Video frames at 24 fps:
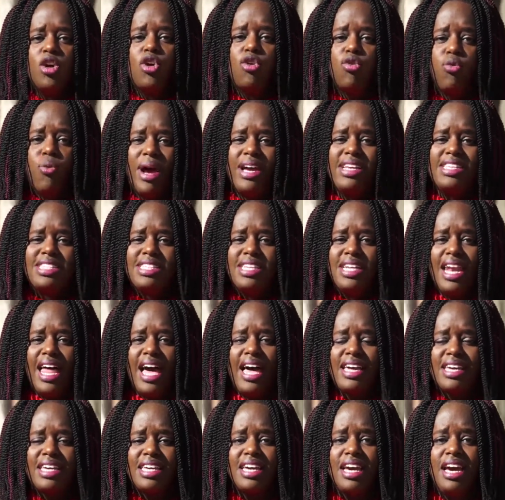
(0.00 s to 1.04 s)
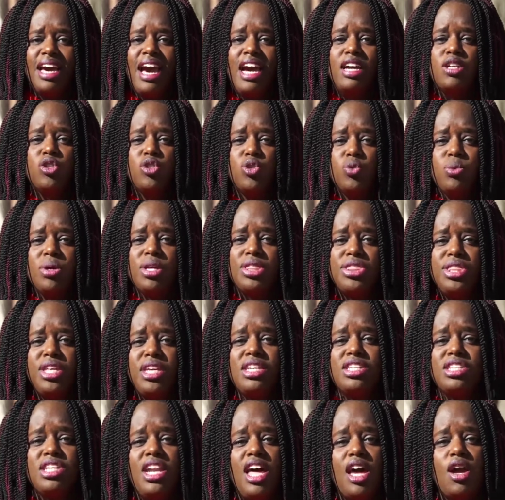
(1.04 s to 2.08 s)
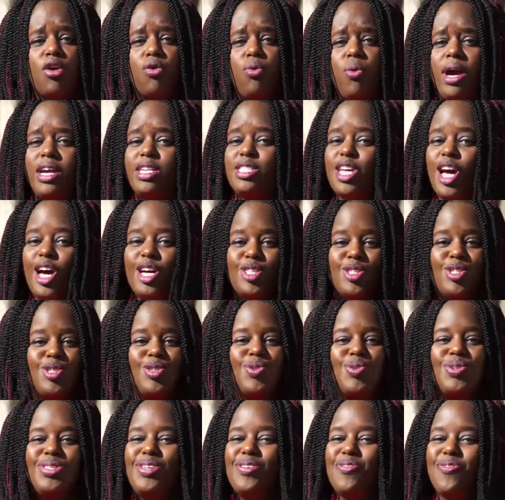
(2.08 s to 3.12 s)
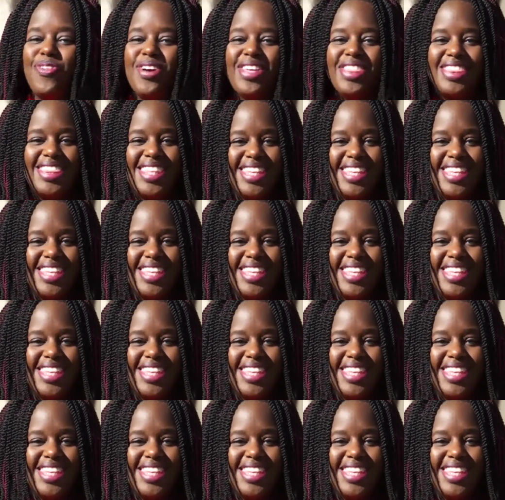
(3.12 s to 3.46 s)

Christ-like and doing things like Christ are two different